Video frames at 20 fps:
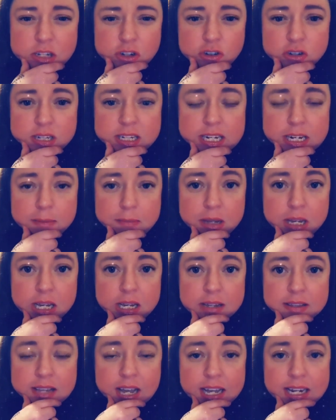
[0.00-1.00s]
interesting to me
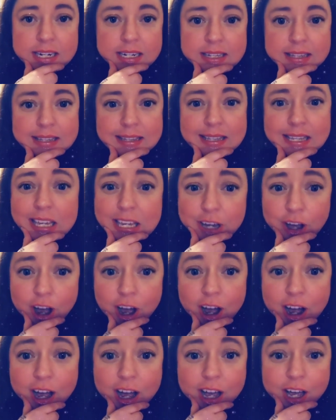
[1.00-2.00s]
because I didn't see
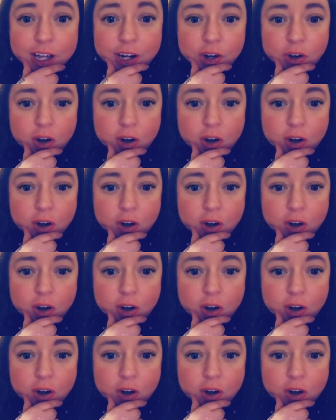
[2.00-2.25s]
God,